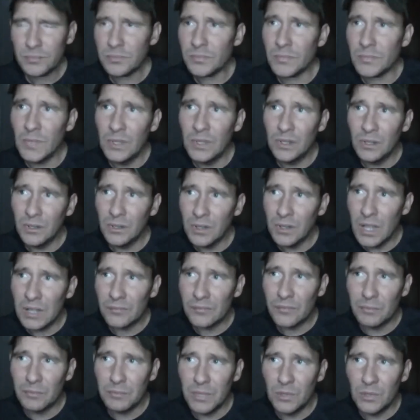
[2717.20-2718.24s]
a lot
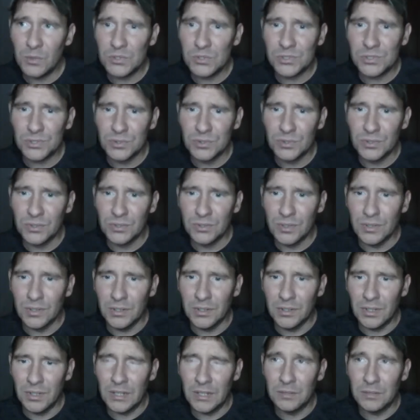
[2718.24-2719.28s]
of emotion
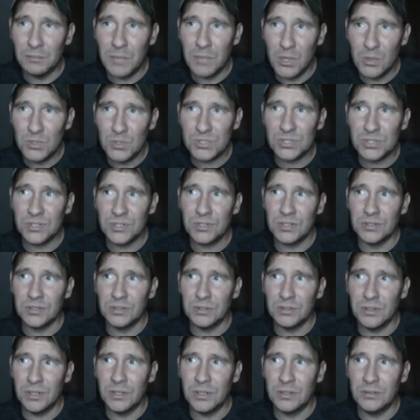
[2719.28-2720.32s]
and emotion
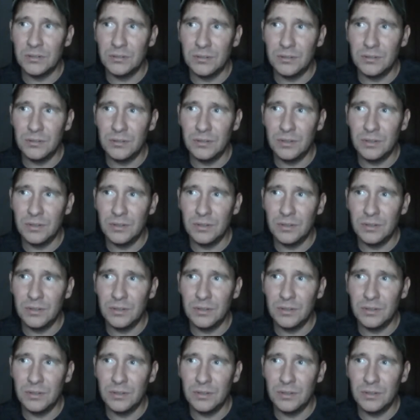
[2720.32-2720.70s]
and